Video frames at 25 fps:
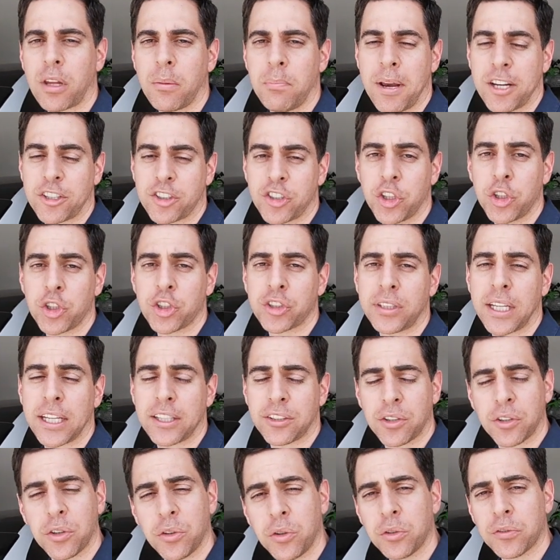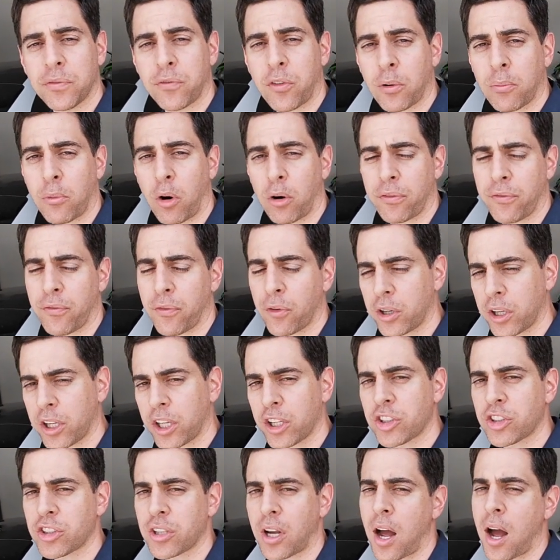Make sure you stay tuned for more
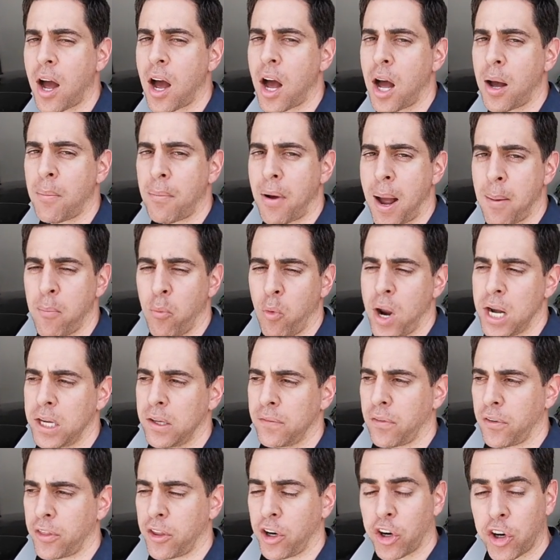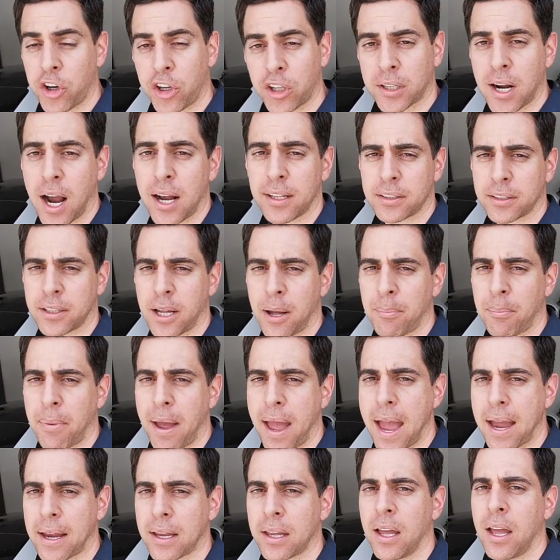footage. I'm waiting for the Huracan to come
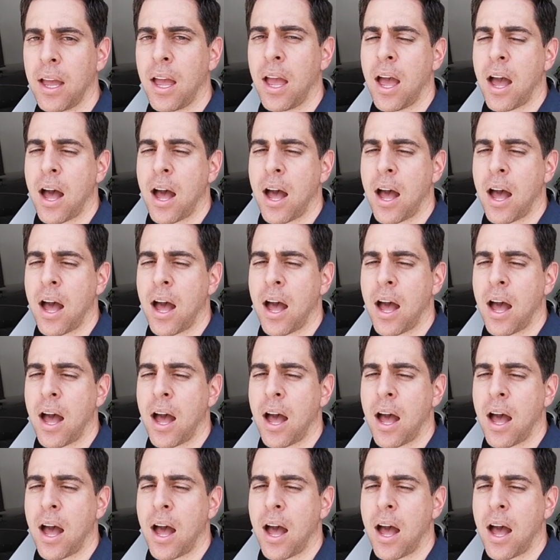back.